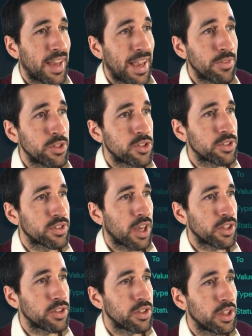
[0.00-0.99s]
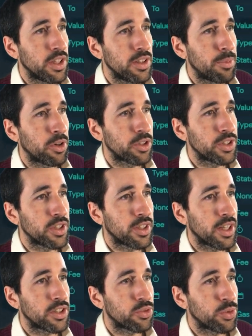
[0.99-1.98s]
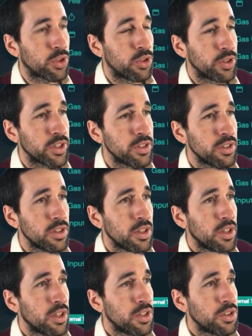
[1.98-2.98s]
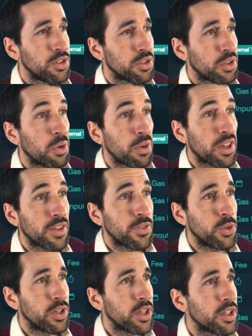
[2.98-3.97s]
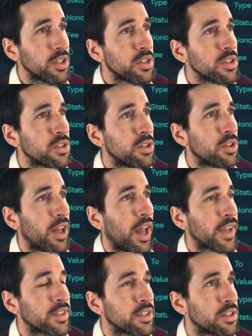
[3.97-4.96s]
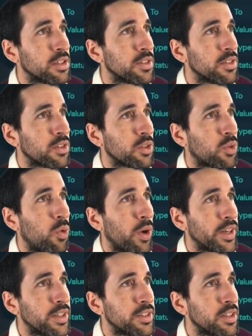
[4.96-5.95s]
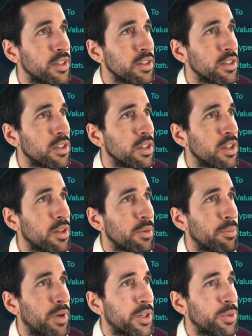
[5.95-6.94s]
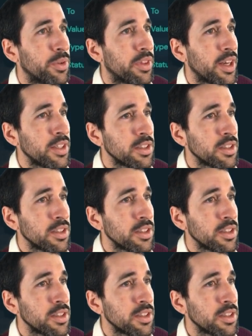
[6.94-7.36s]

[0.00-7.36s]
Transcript: Every transaction in the blockchain gets recorded, so if you need it, you can access it quite easily by doing that.